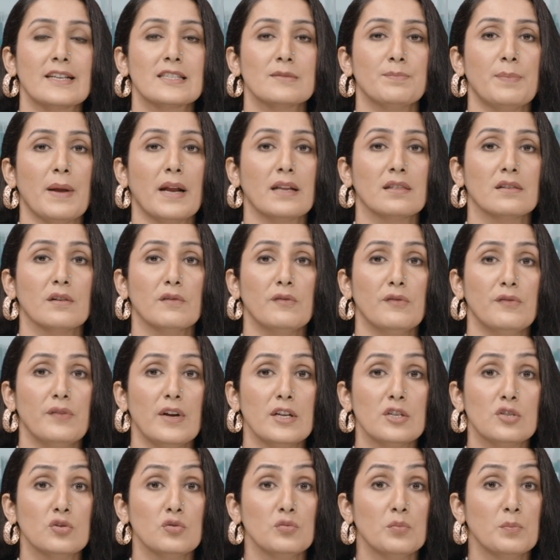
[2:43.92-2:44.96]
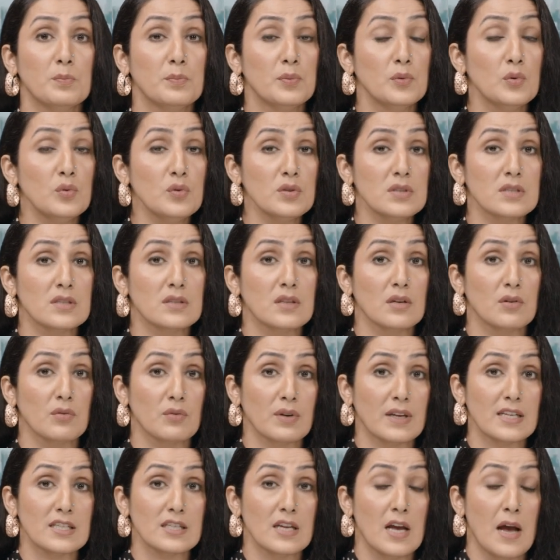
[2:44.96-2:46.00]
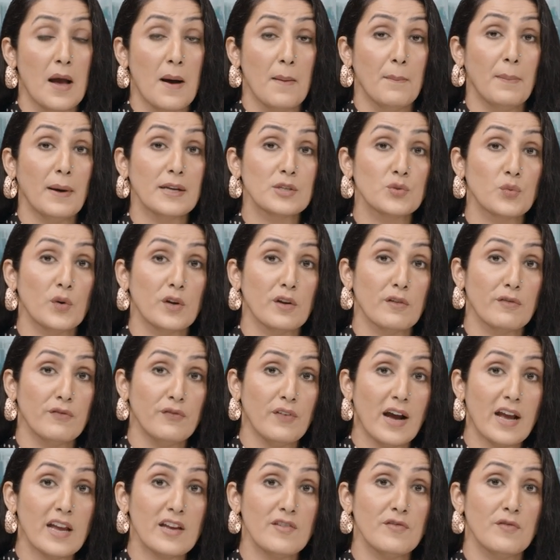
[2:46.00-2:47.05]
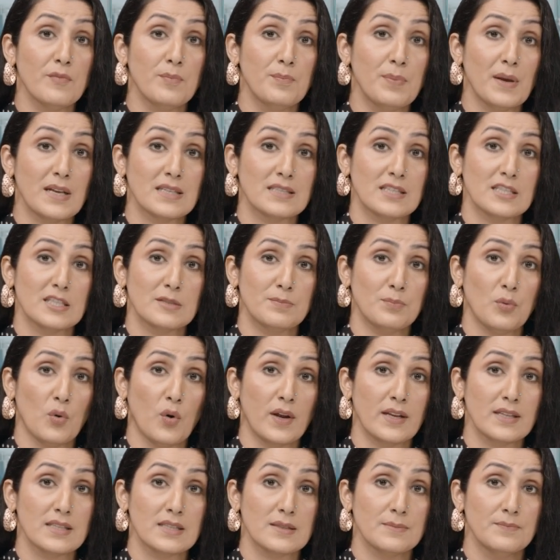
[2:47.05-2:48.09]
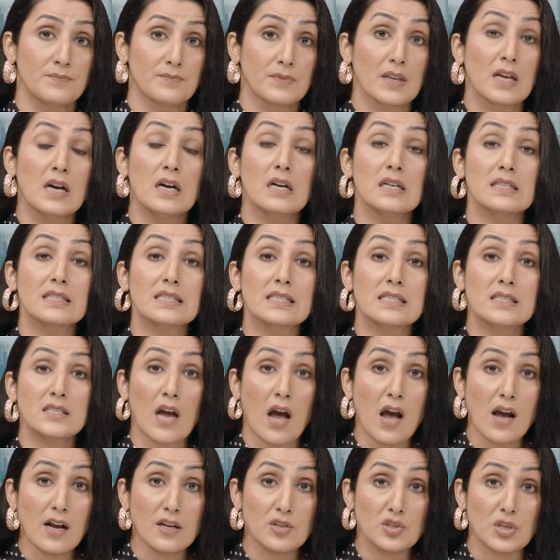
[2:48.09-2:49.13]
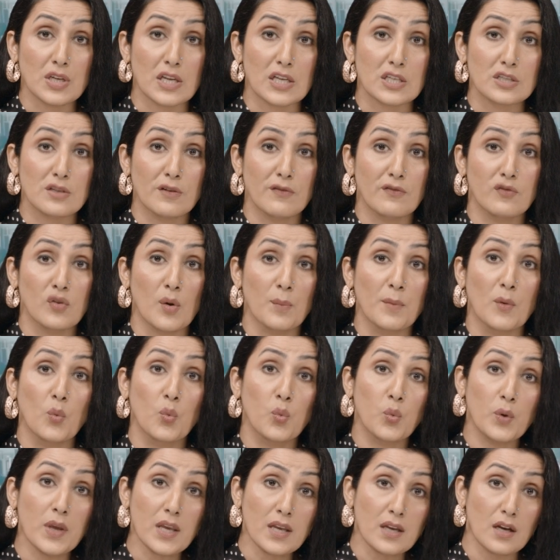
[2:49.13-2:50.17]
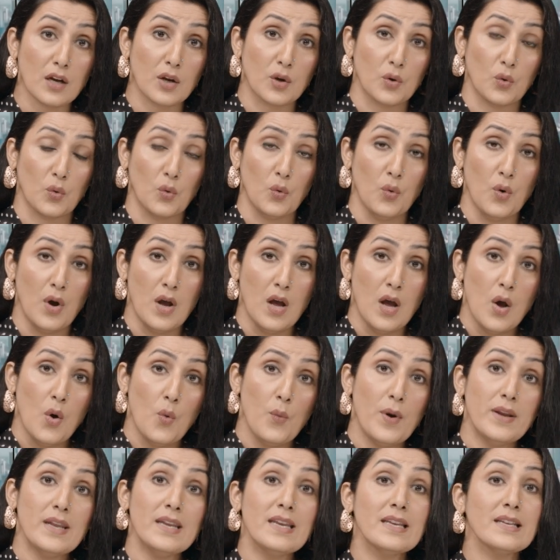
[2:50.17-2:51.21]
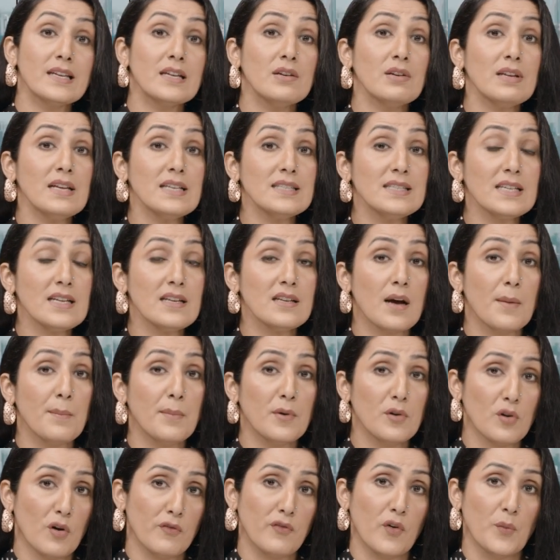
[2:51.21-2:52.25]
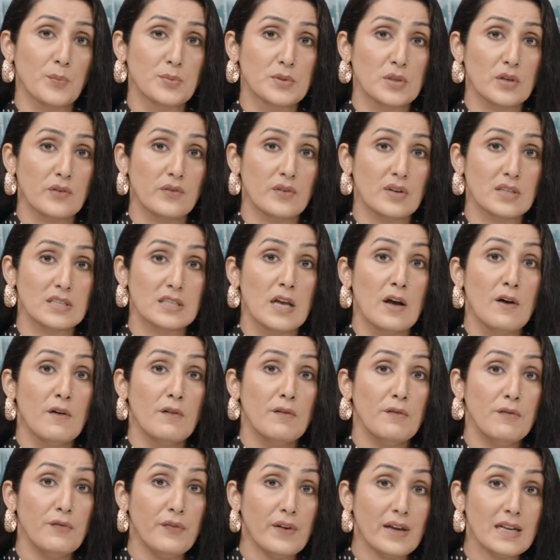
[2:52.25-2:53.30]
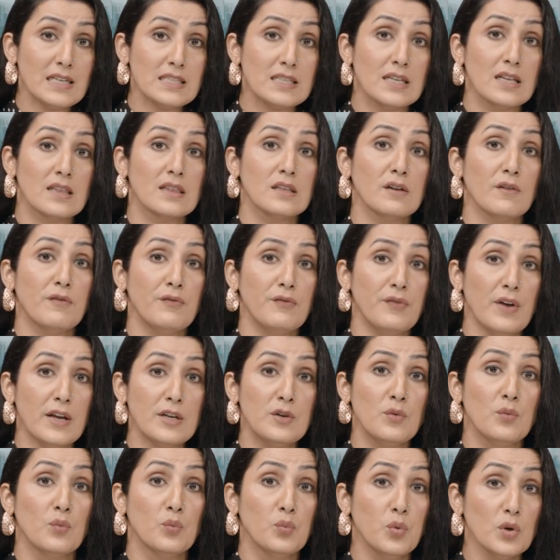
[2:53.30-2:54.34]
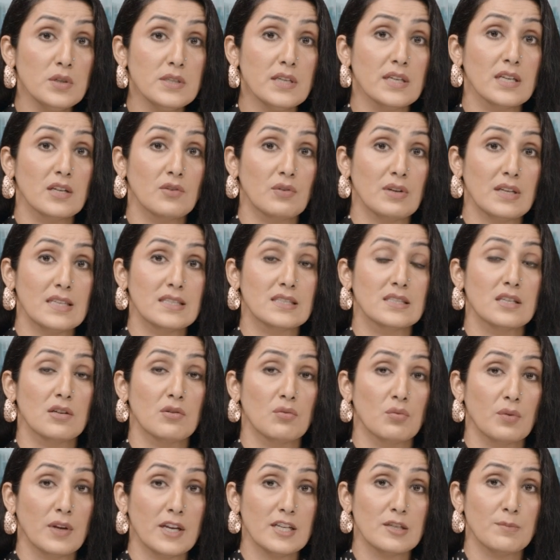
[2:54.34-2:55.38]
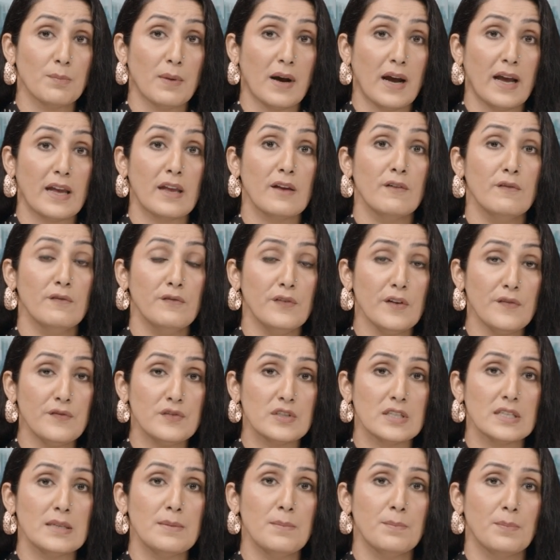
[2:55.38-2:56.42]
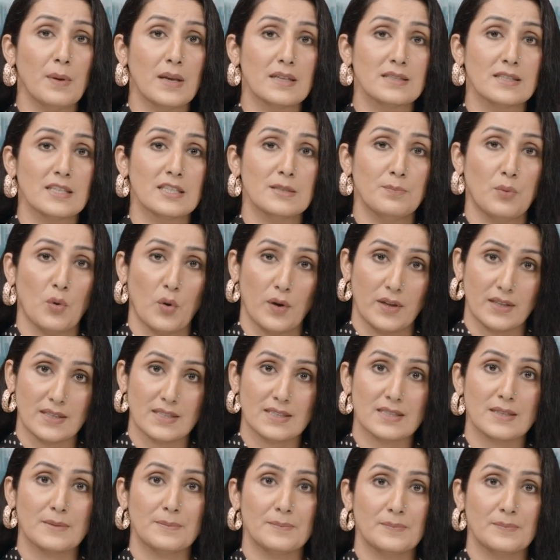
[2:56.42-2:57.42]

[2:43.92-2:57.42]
expect the Fed to boost the rate by 25 basis points, a stark change from a week ago when an increasing number of observers felt the Fed would increase the rate by 50 basis points.